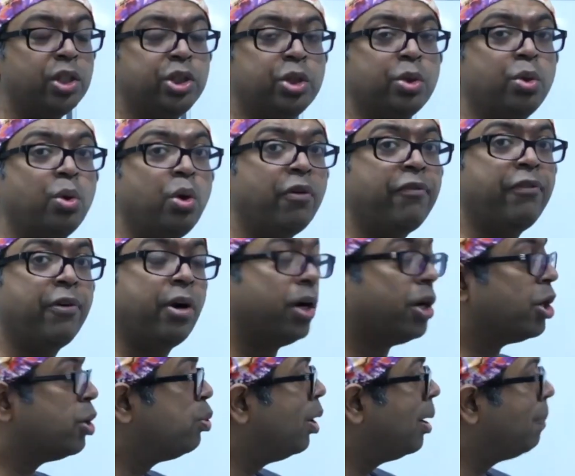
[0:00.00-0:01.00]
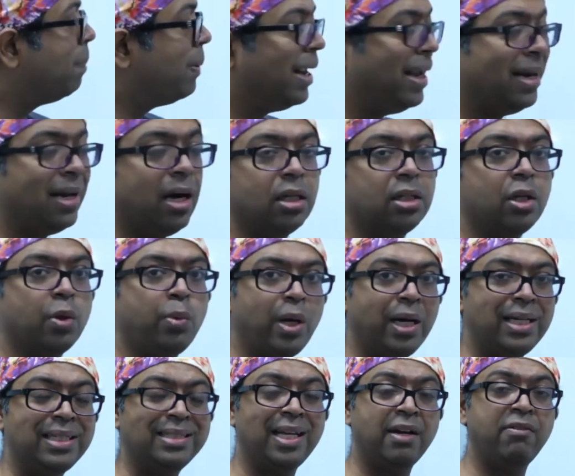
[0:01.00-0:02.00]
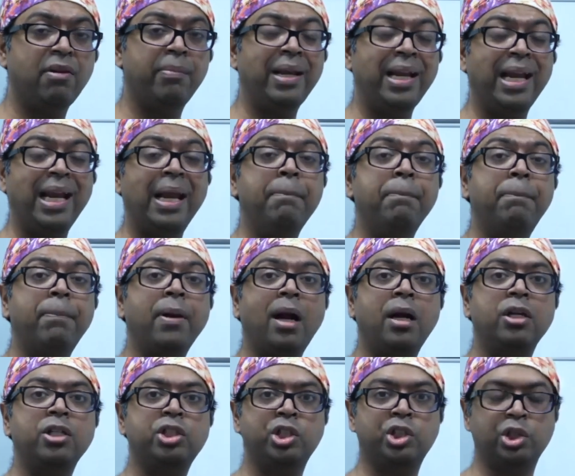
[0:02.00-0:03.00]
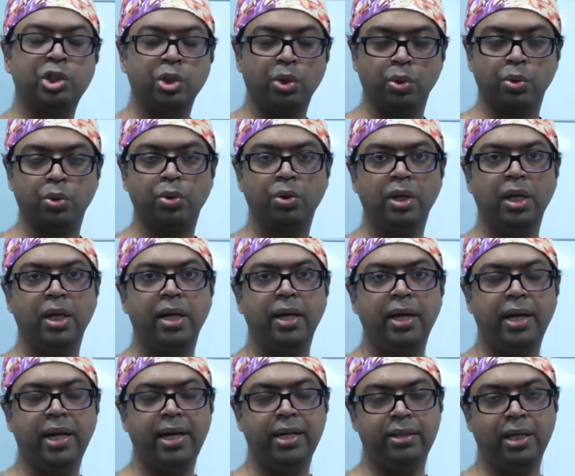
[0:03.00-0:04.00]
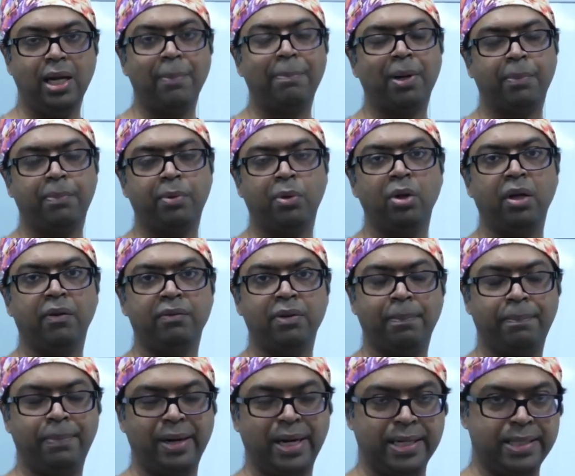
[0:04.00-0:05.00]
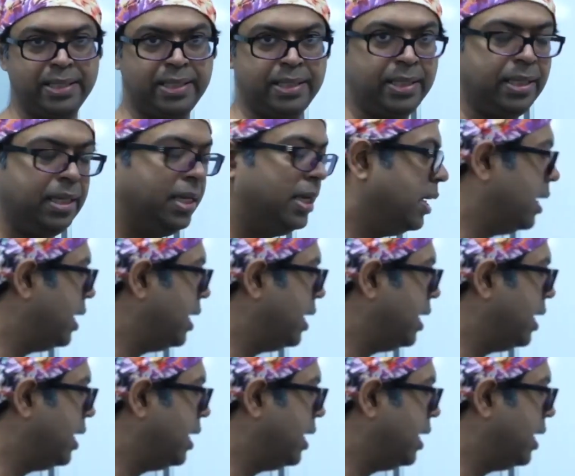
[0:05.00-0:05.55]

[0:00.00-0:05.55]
should go for a dual plane, otherwise there will be implant show in the upper pole of the breast.